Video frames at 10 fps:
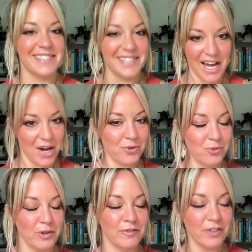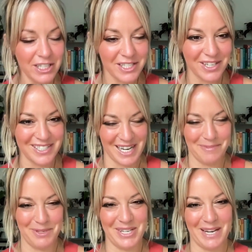now reversed her type
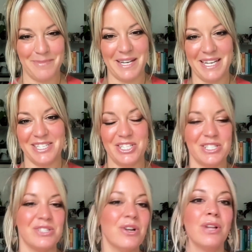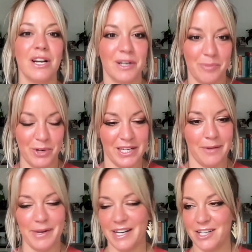2 diabetes. She's no longer
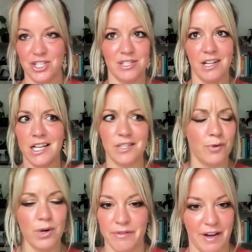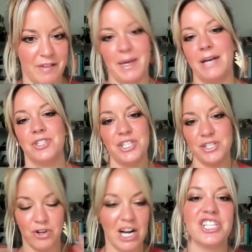pre-diabetic. She's lost 45 pounds. She's
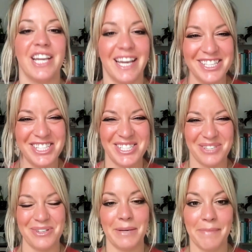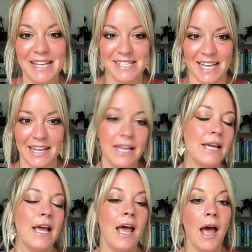crushing it. She's doing amazing.
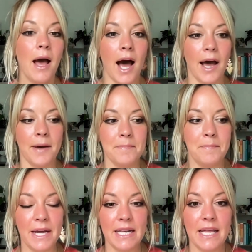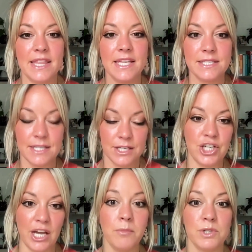But this
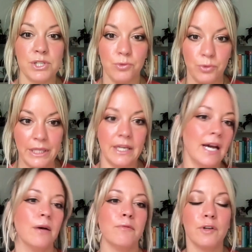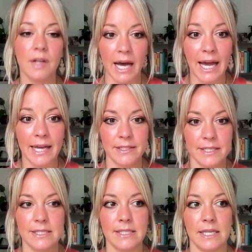CGM was a really helpful guide to
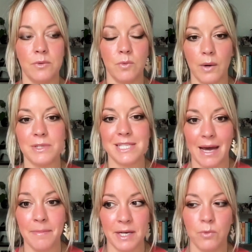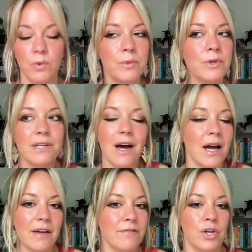see what was happening. We would not
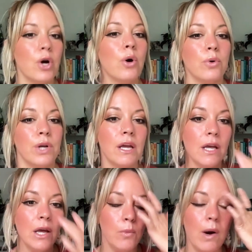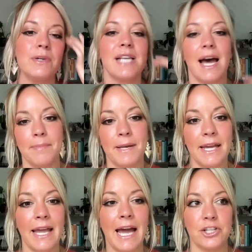have known what was happening
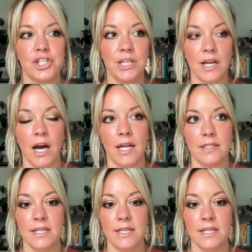had she not